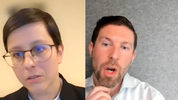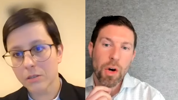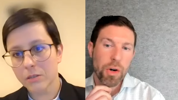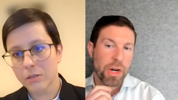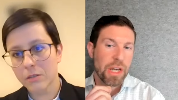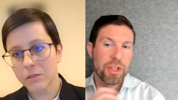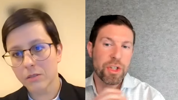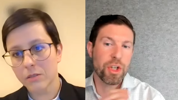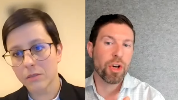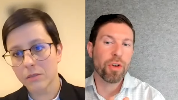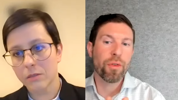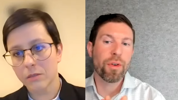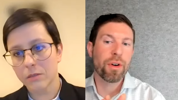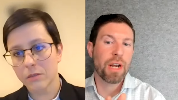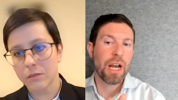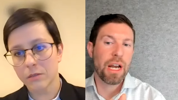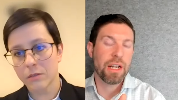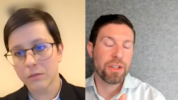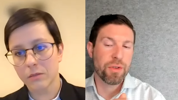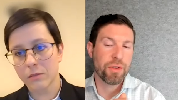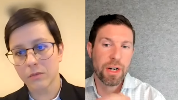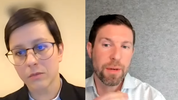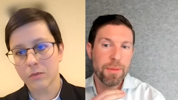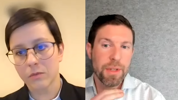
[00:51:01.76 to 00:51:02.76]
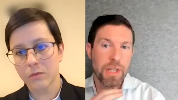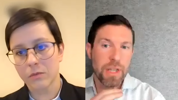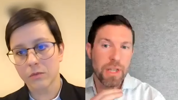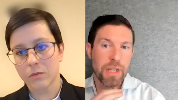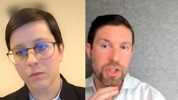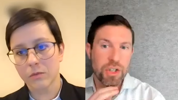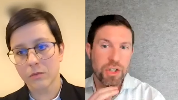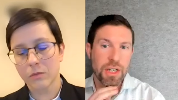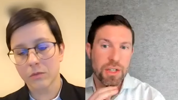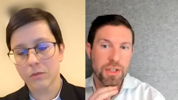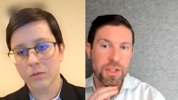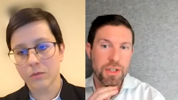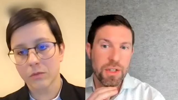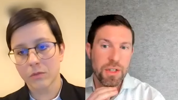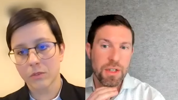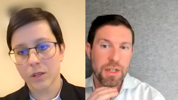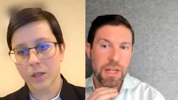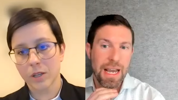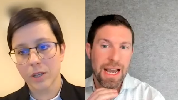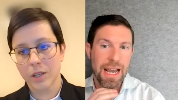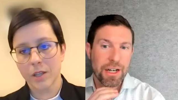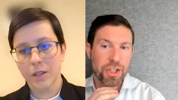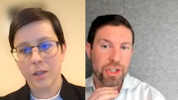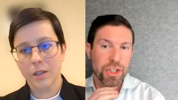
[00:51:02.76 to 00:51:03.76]
Speaker 1: Okay, so your guys' recommendation
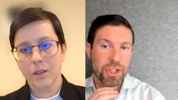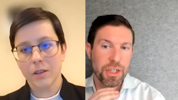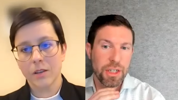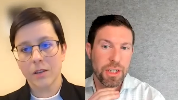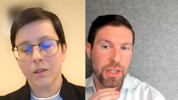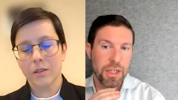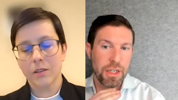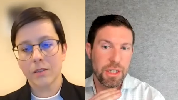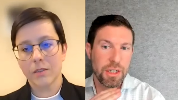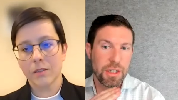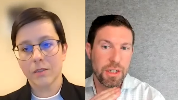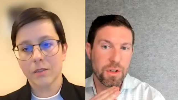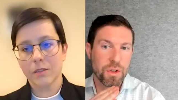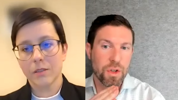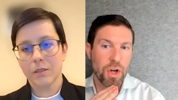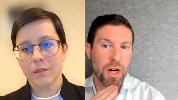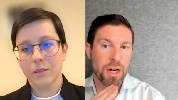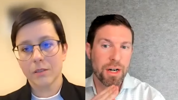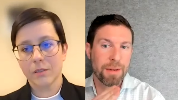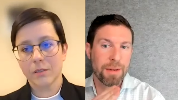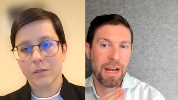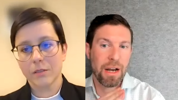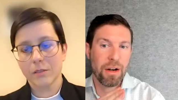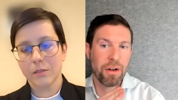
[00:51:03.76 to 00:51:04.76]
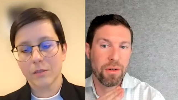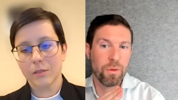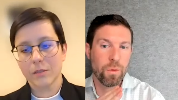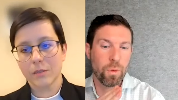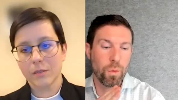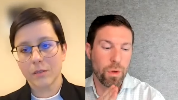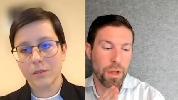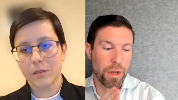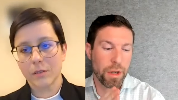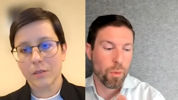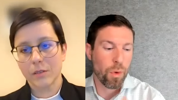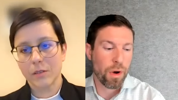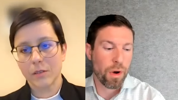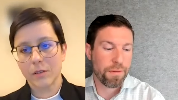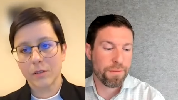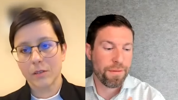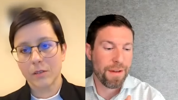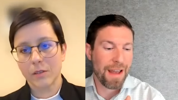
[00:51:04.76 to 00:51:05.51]
doesn't actually talk about like what